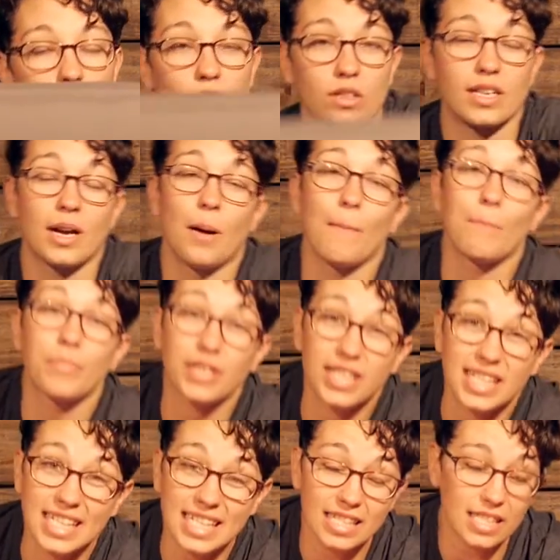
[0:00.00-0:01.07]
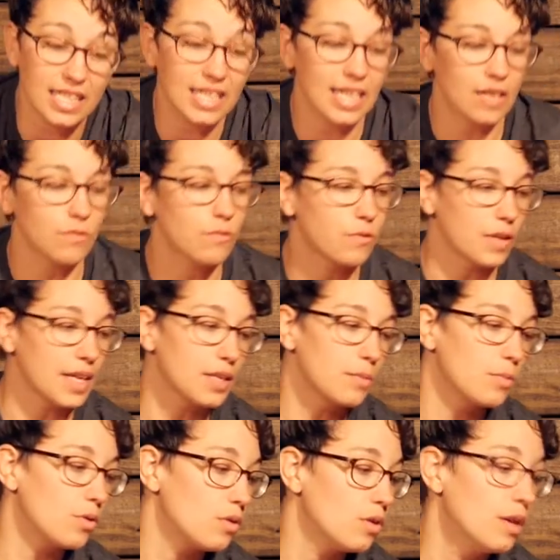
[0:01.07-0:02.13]
are completely
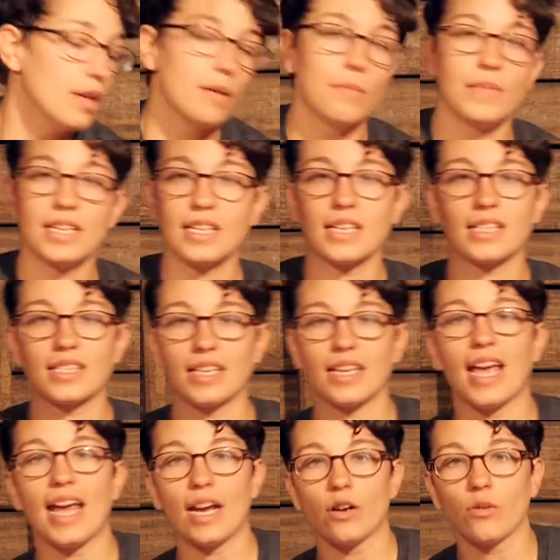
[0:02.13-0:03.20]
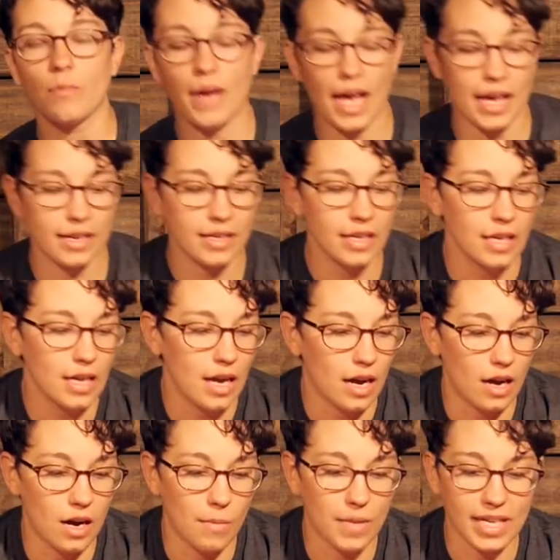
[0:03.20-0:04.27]
inflatable, meaning it's an airbed,
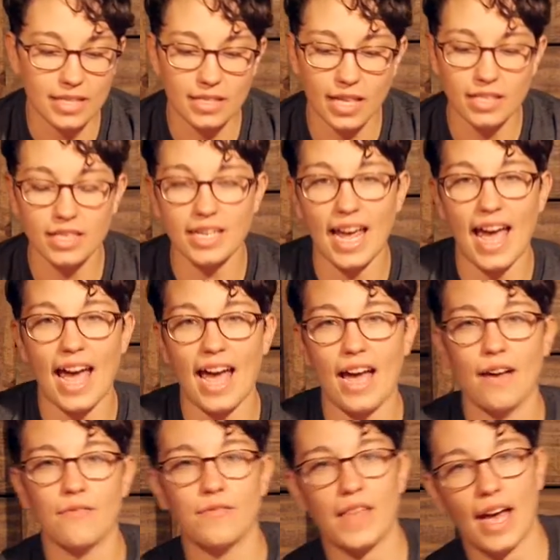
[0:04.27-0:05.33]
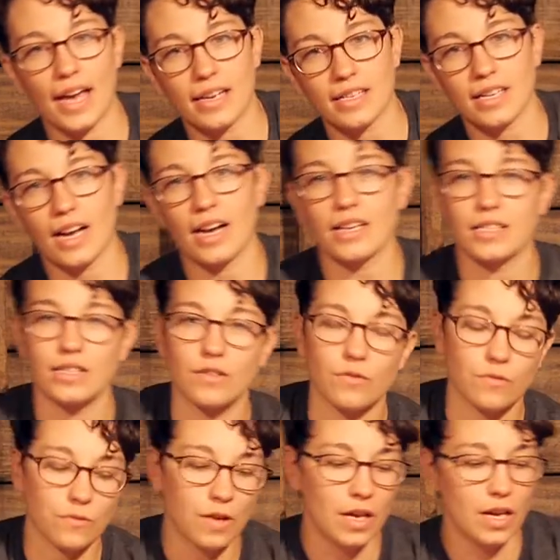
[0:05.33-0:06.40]
um, it doesn't have that kind
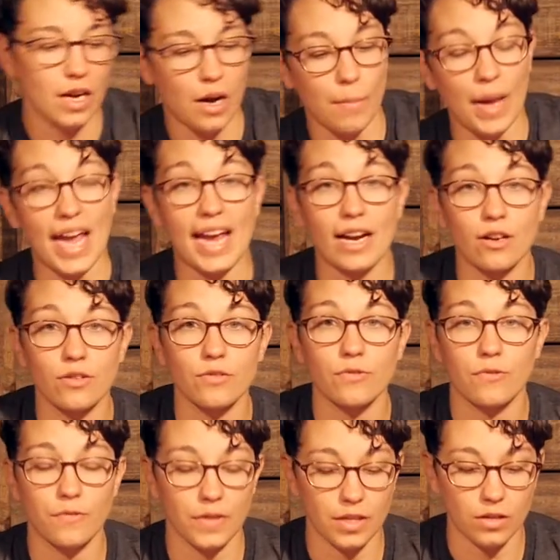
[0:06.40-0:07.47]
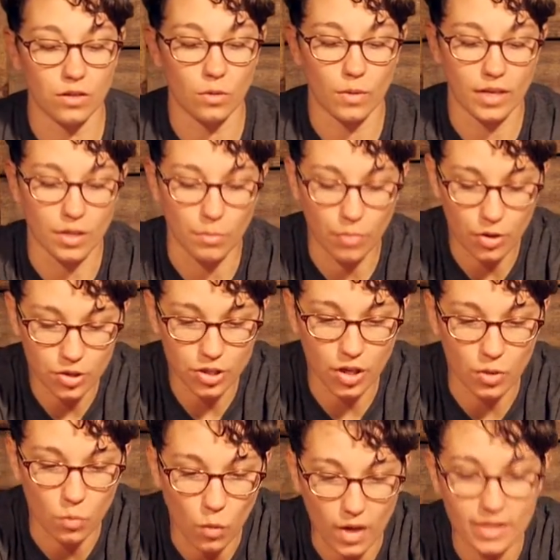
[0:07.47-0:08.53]
of um, air feel where you push
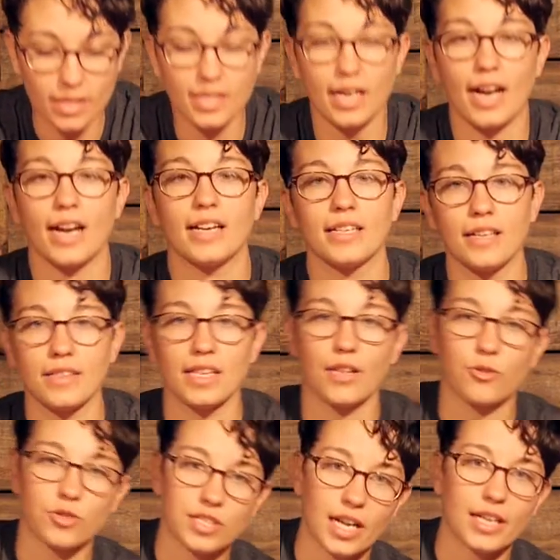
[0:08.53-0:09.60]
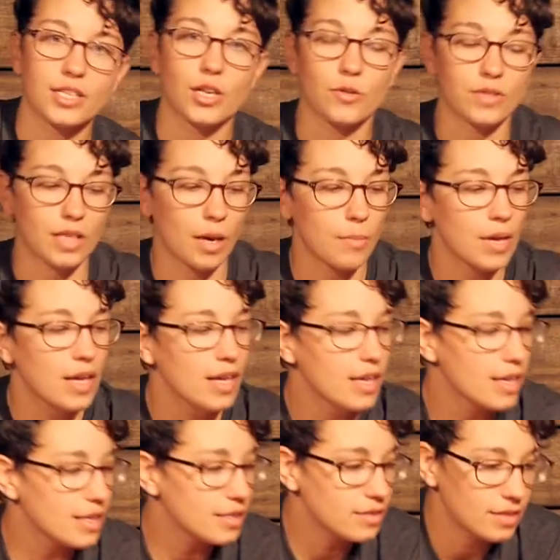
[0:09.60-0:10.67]
on one side and the other side goes up.
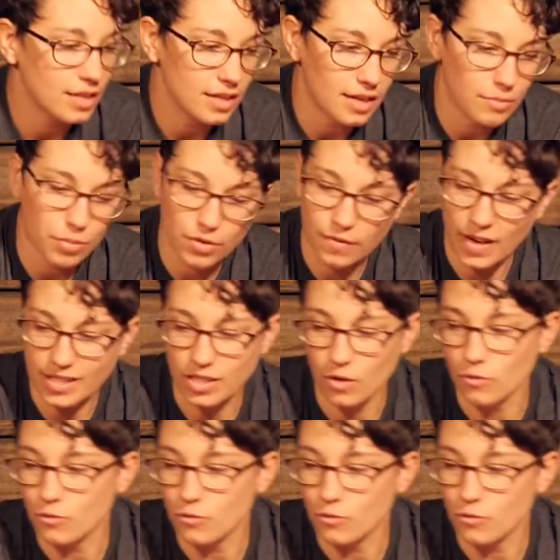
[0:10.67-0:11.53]
It provides